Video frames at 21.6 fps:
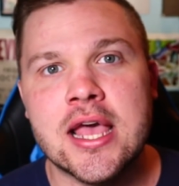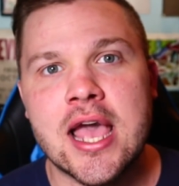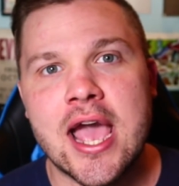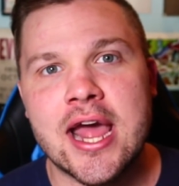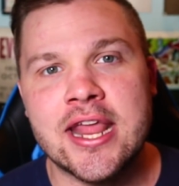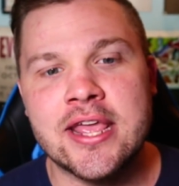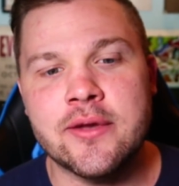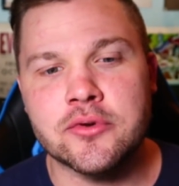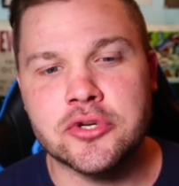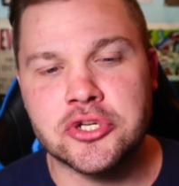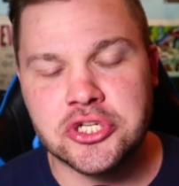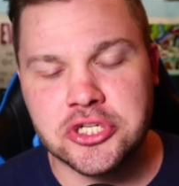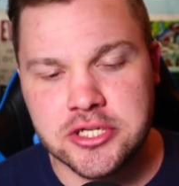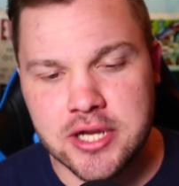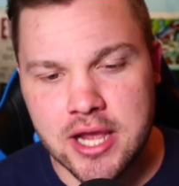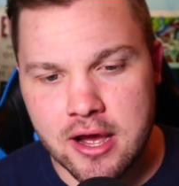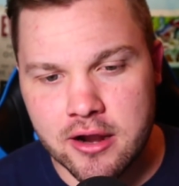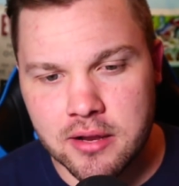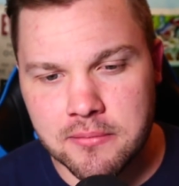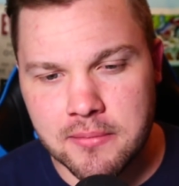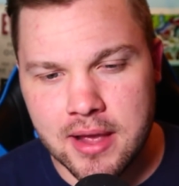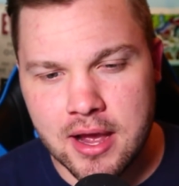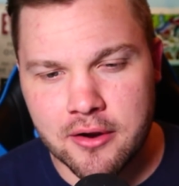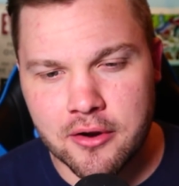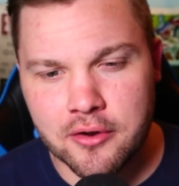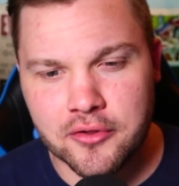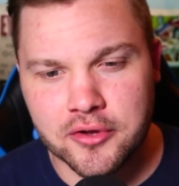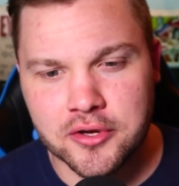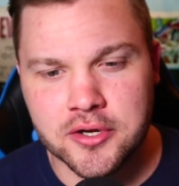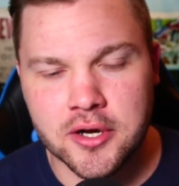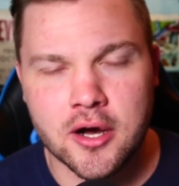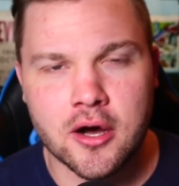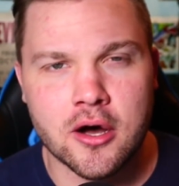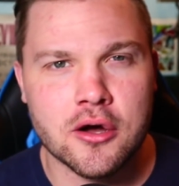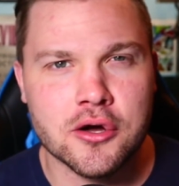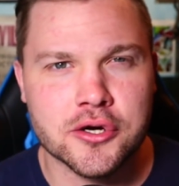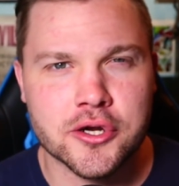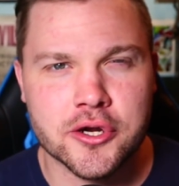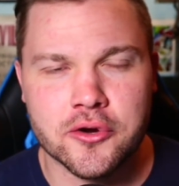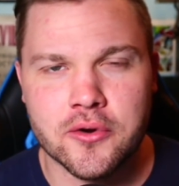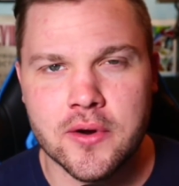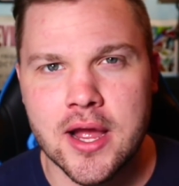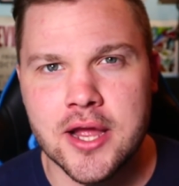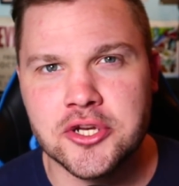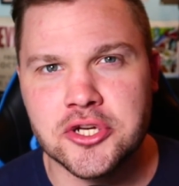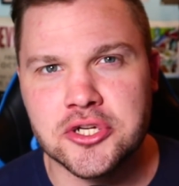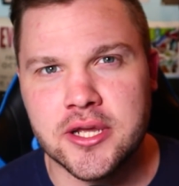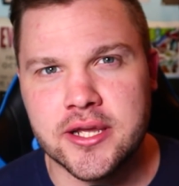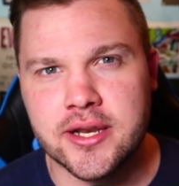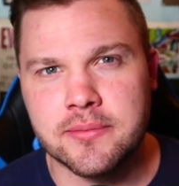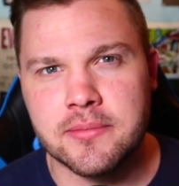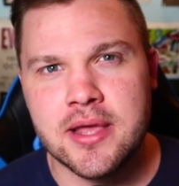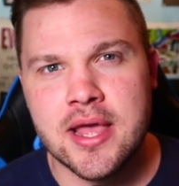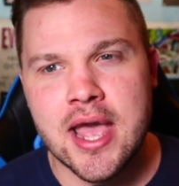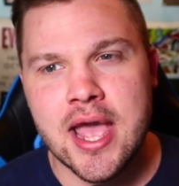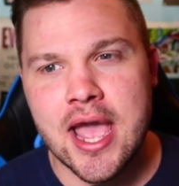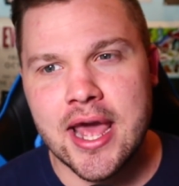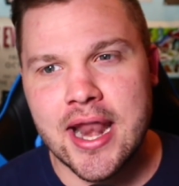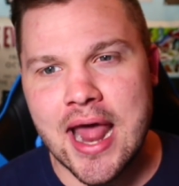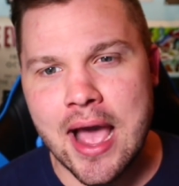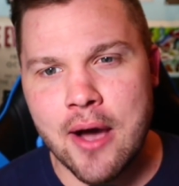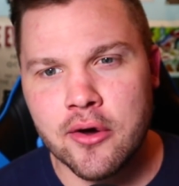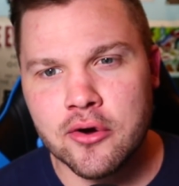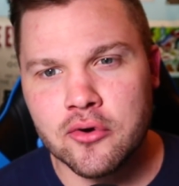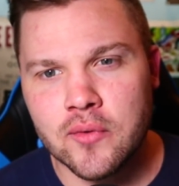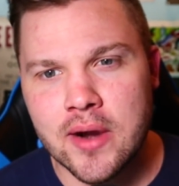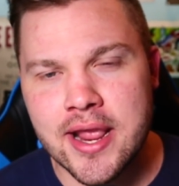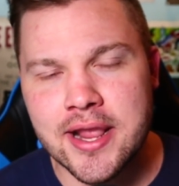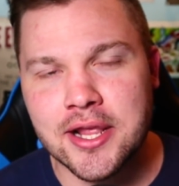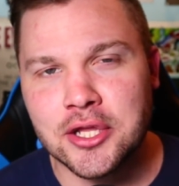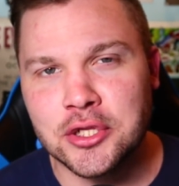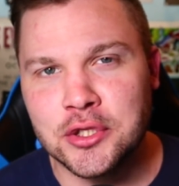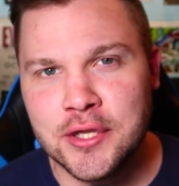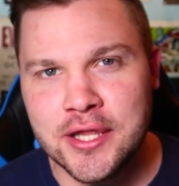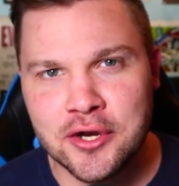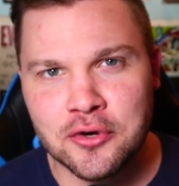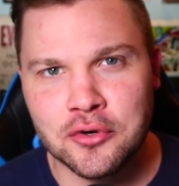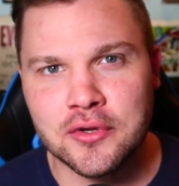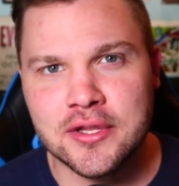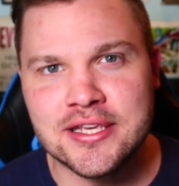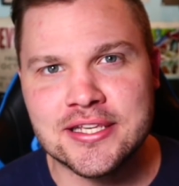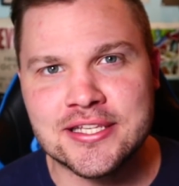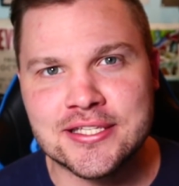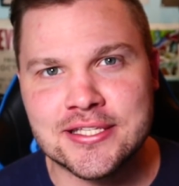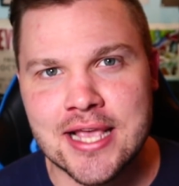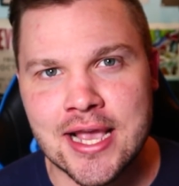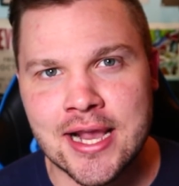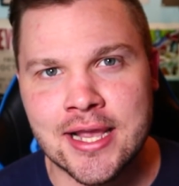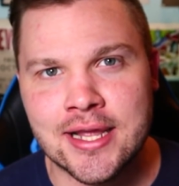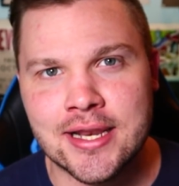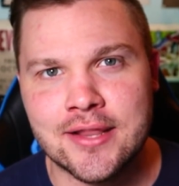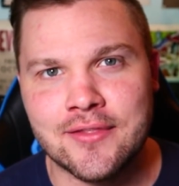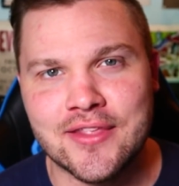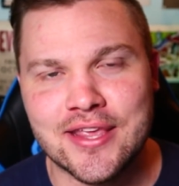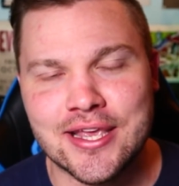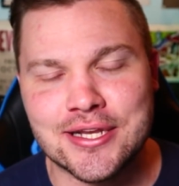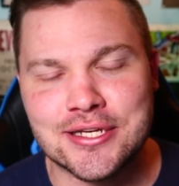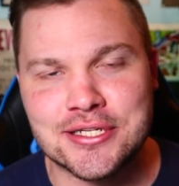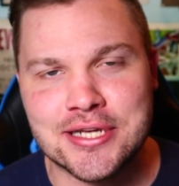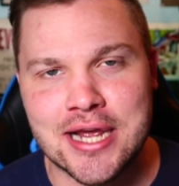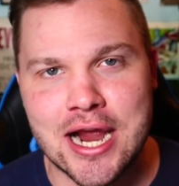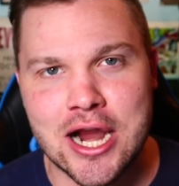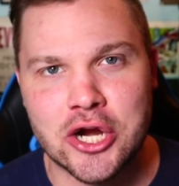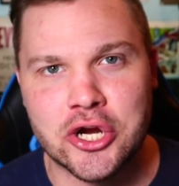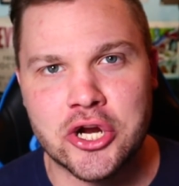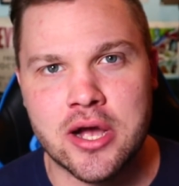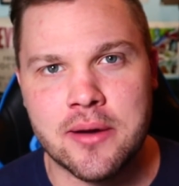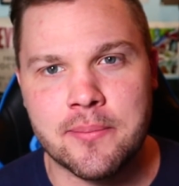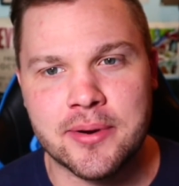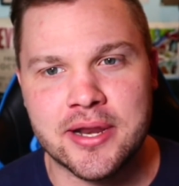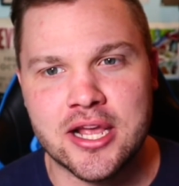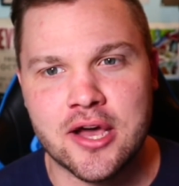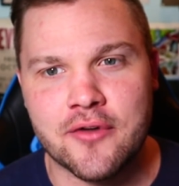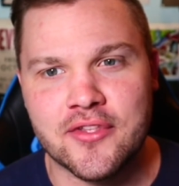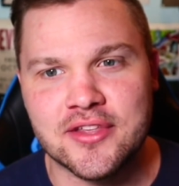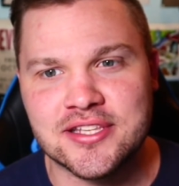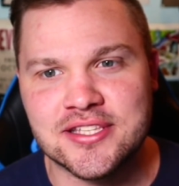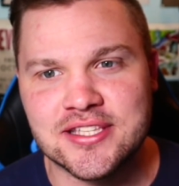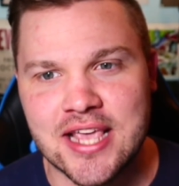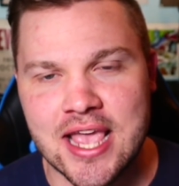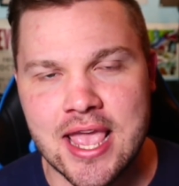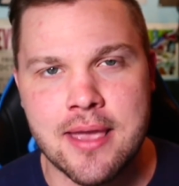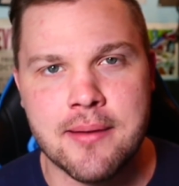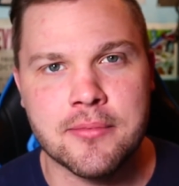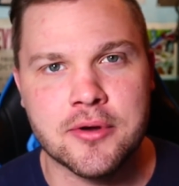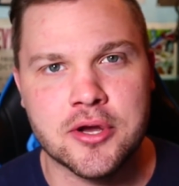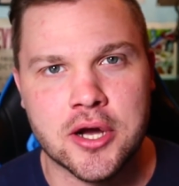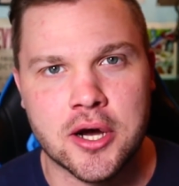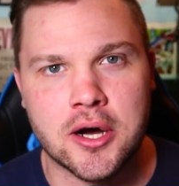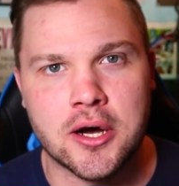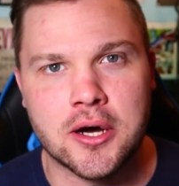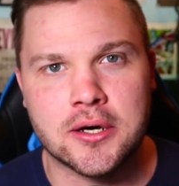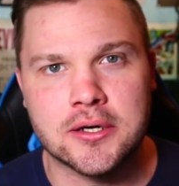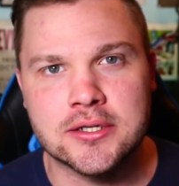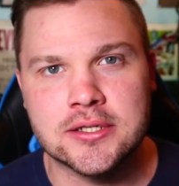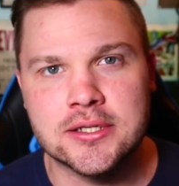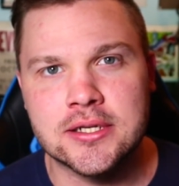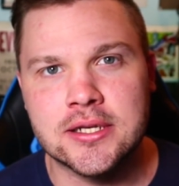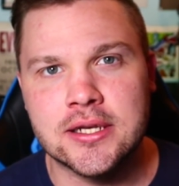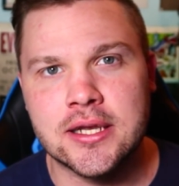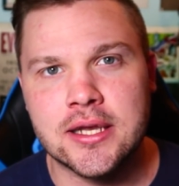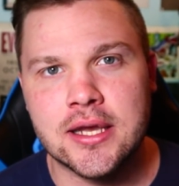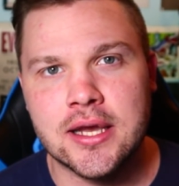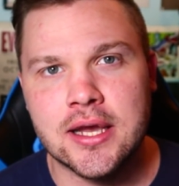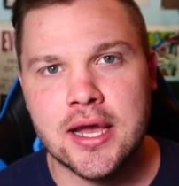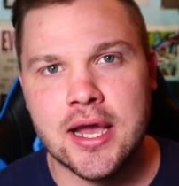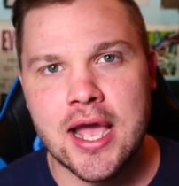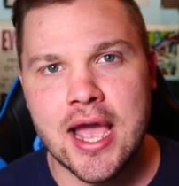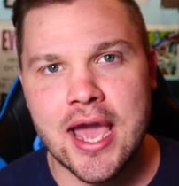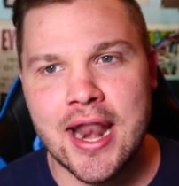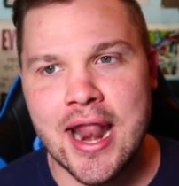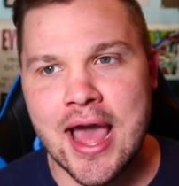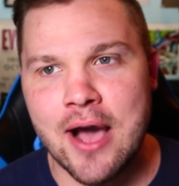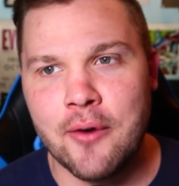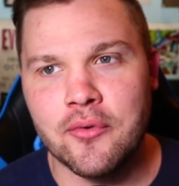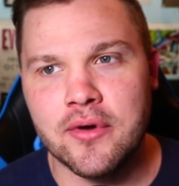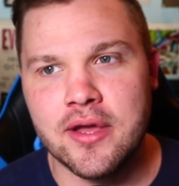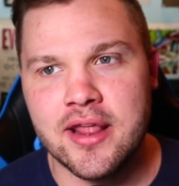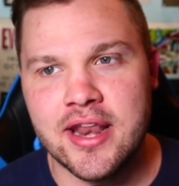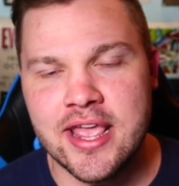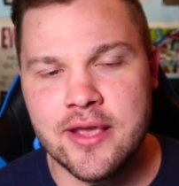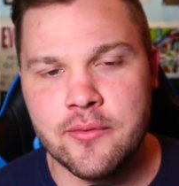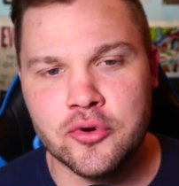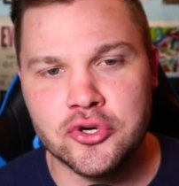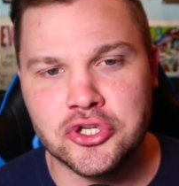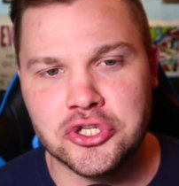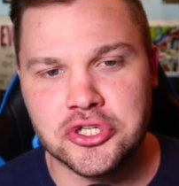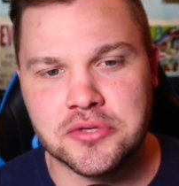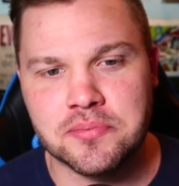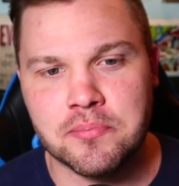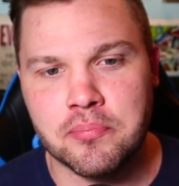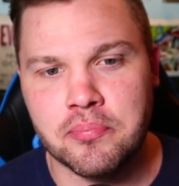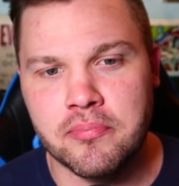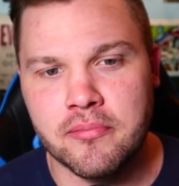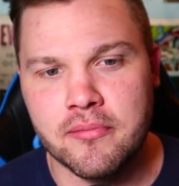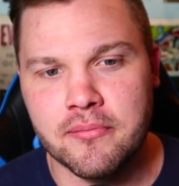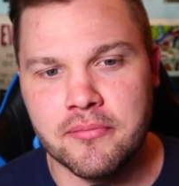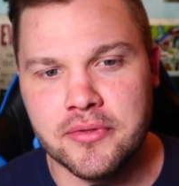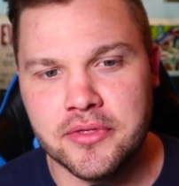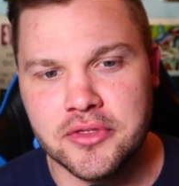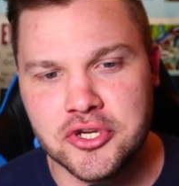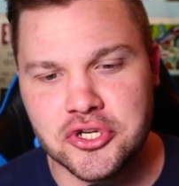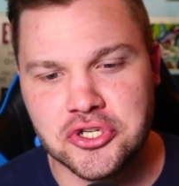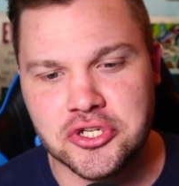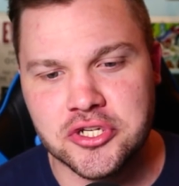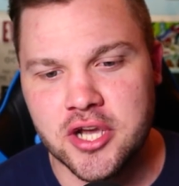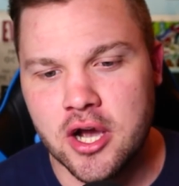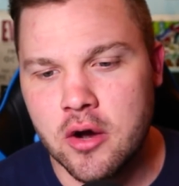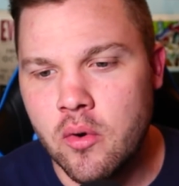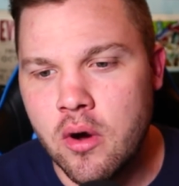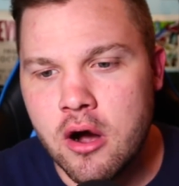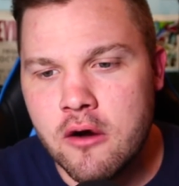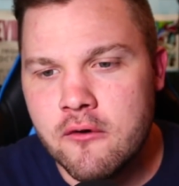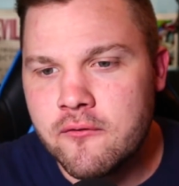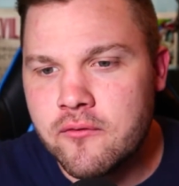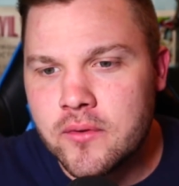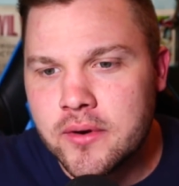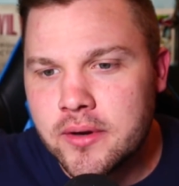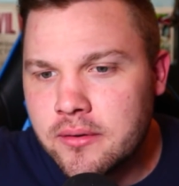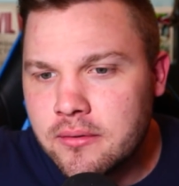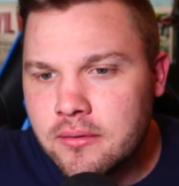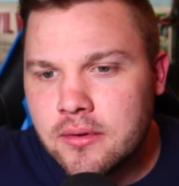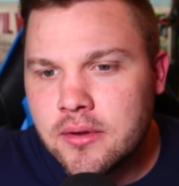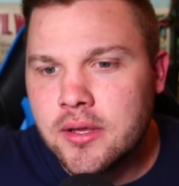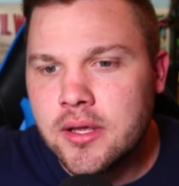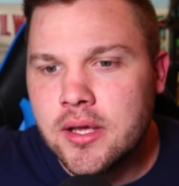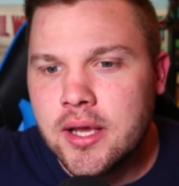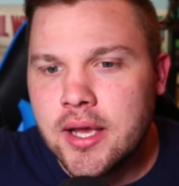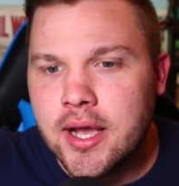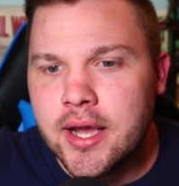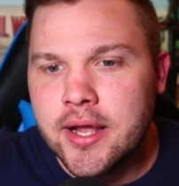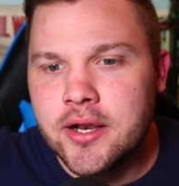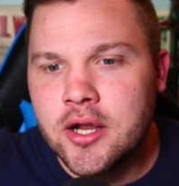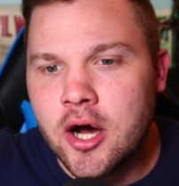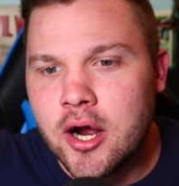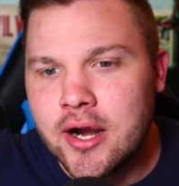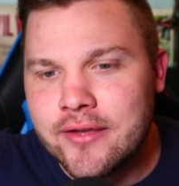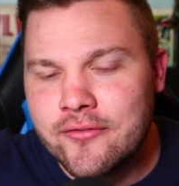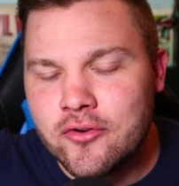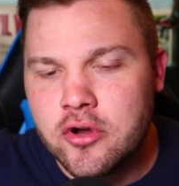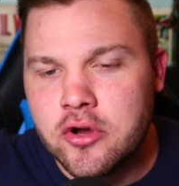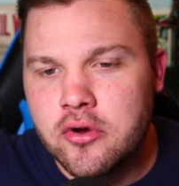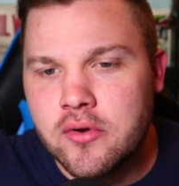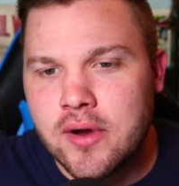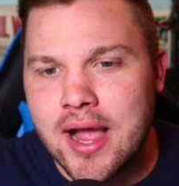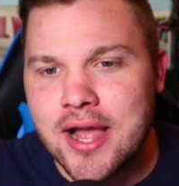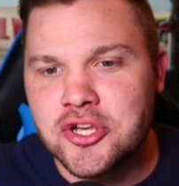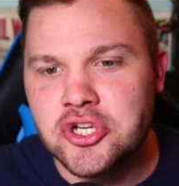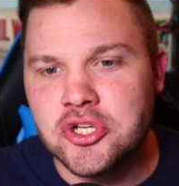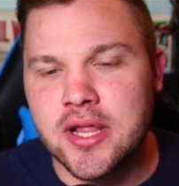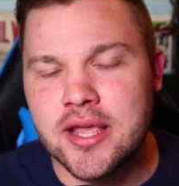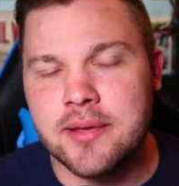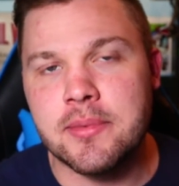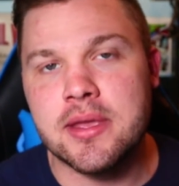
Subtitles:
And he would shout him out on the call and congratulate him. And I would rank literally second in the entire company on the same call. And he would just go over it and not even congratulate